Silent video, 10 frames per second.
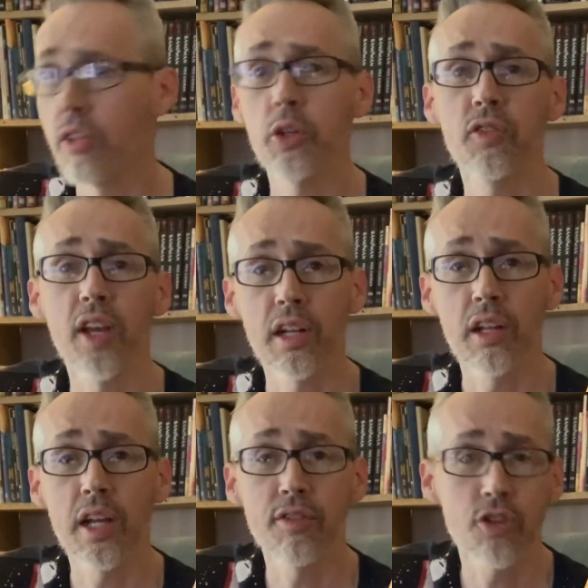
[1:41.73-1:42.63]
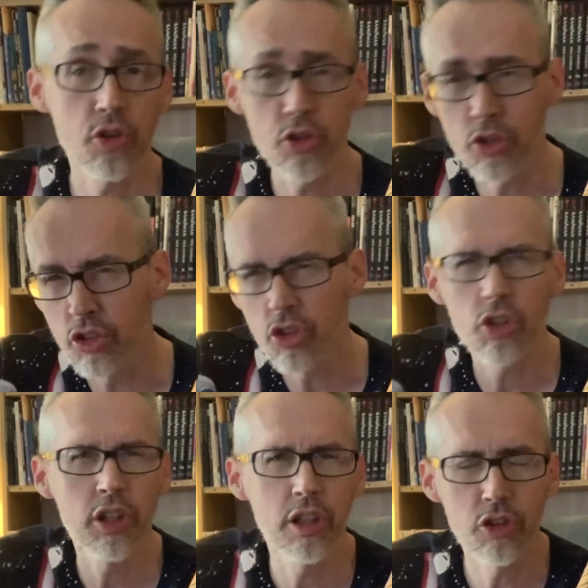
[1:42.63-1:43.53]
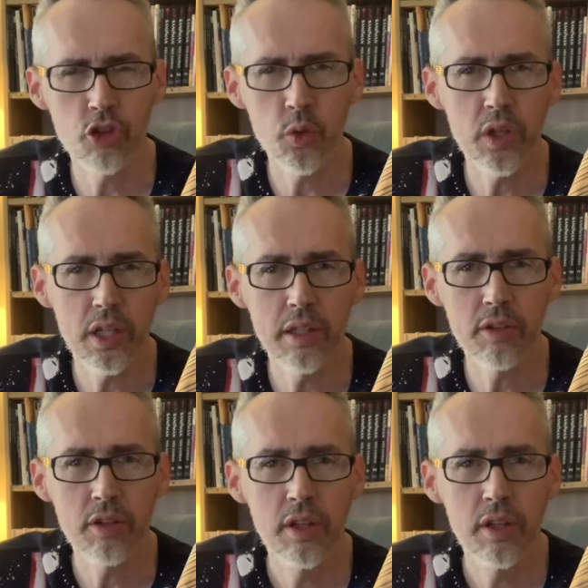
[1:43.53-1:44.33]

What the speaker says: and you've got a livestone, you could turn it into a hut.